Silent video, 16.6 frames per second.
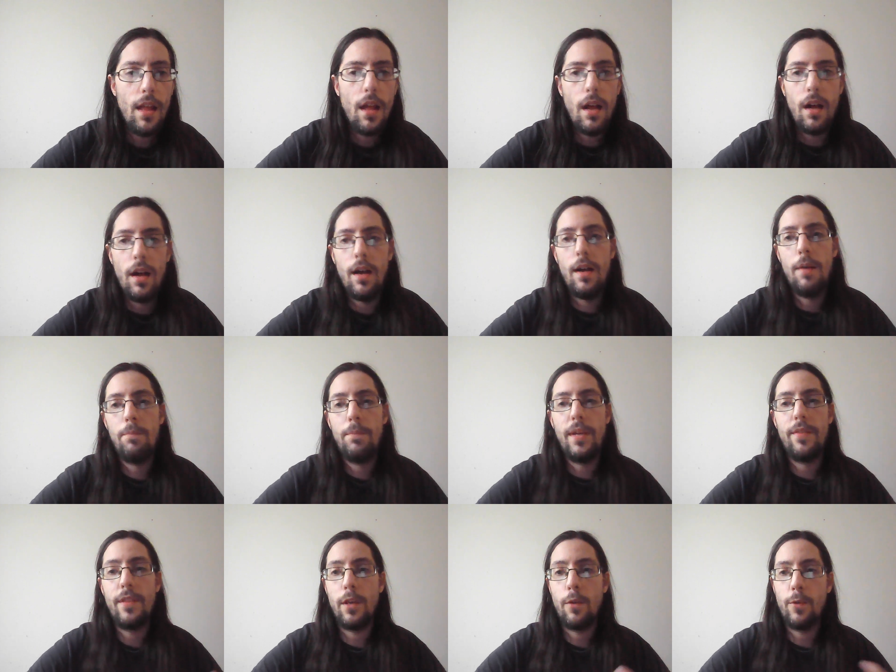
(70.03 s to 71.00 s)

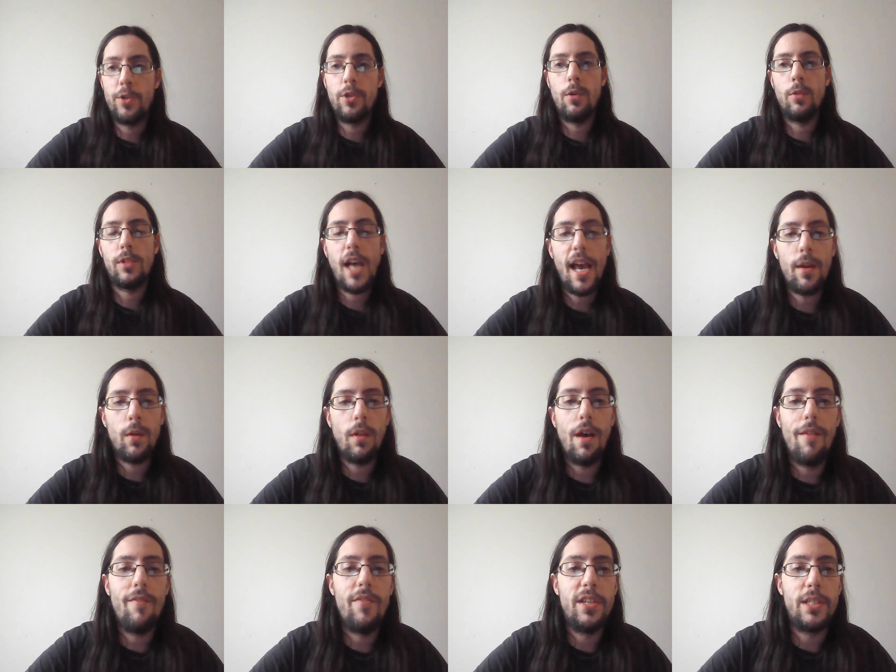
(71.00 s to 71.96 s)
And the original title
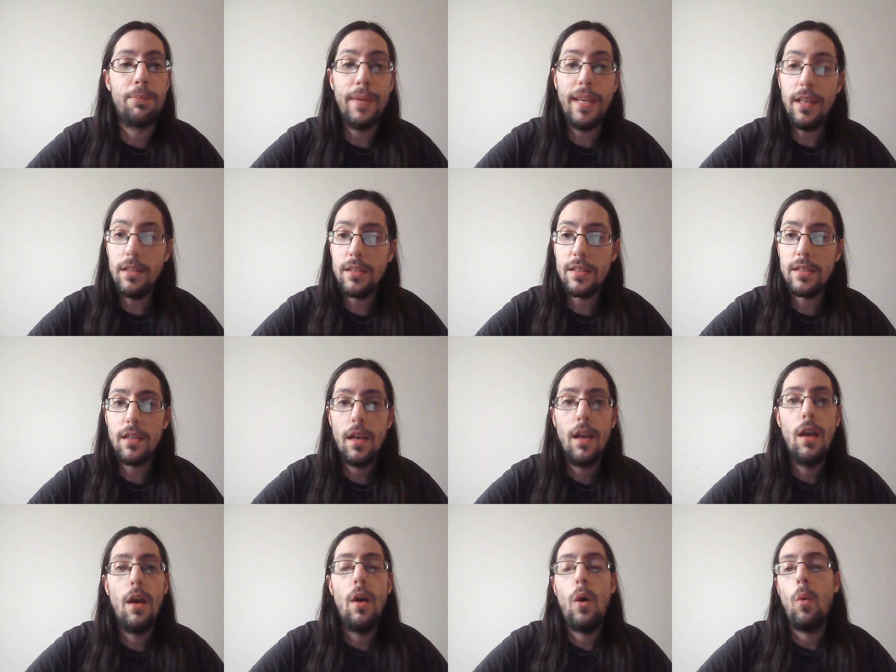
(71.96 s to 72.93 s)
of this piece
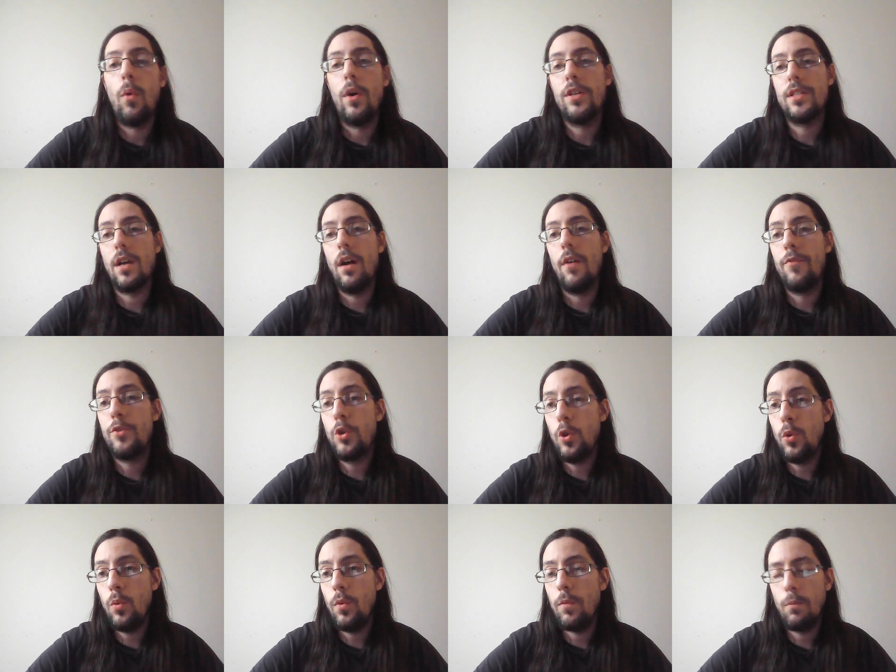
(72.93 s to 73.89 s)
was it
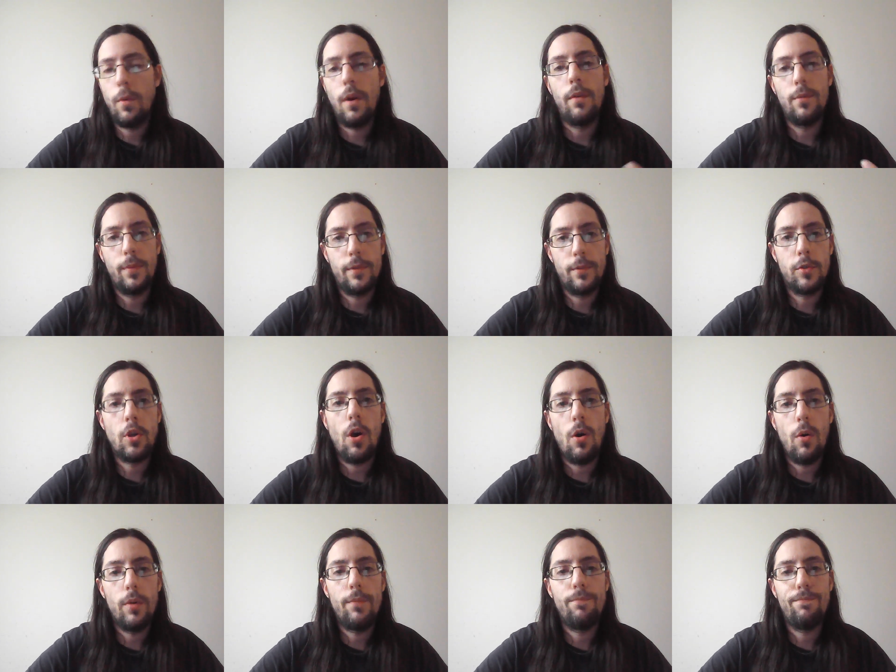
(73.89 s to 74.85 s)
was
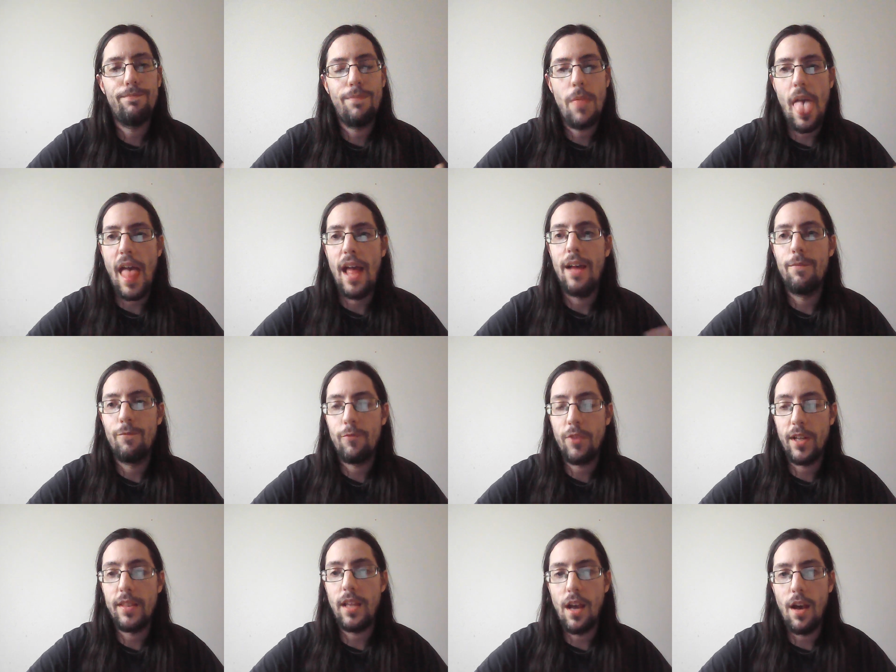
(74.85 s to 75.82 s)
called,
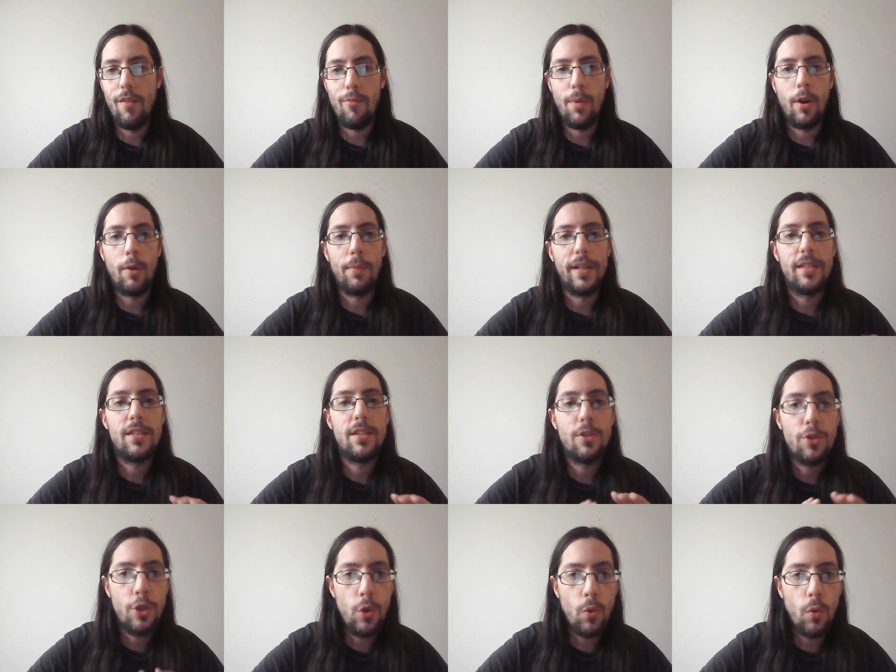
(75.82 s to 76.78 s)
forget the of part, but it's
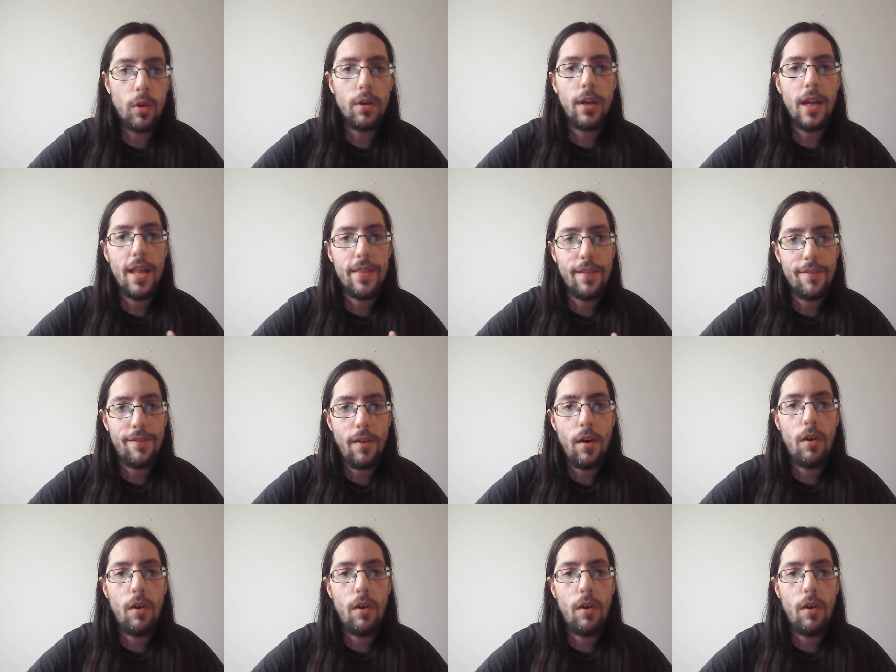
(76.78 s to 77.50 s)
Tour and the